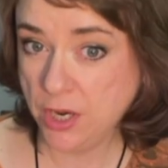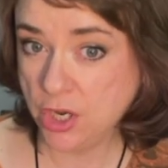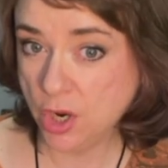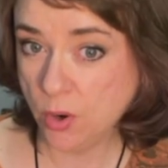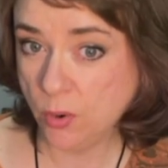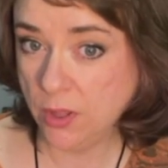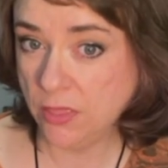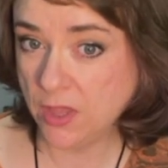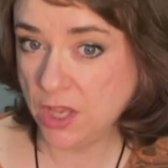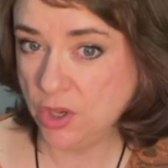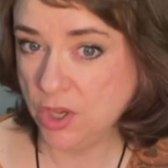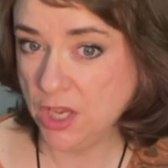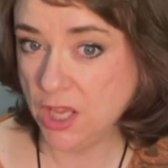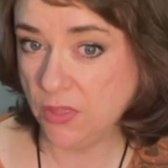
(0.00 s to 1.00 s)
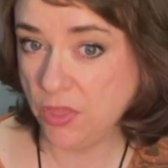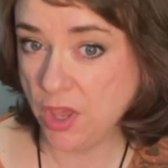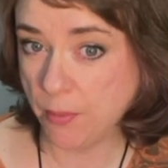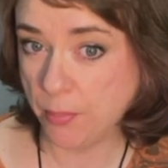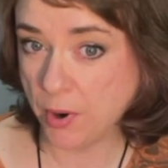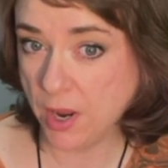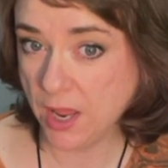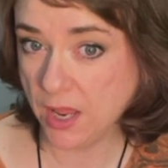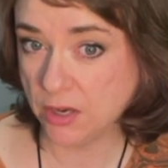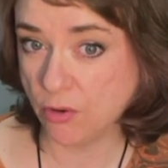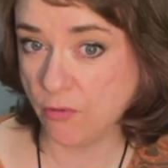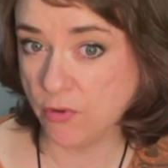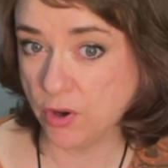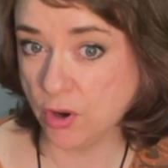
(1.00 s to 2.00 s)
knowing that you can get the upper hand
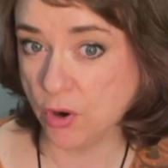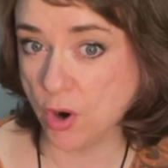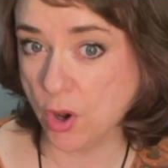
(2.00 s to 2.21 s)
over your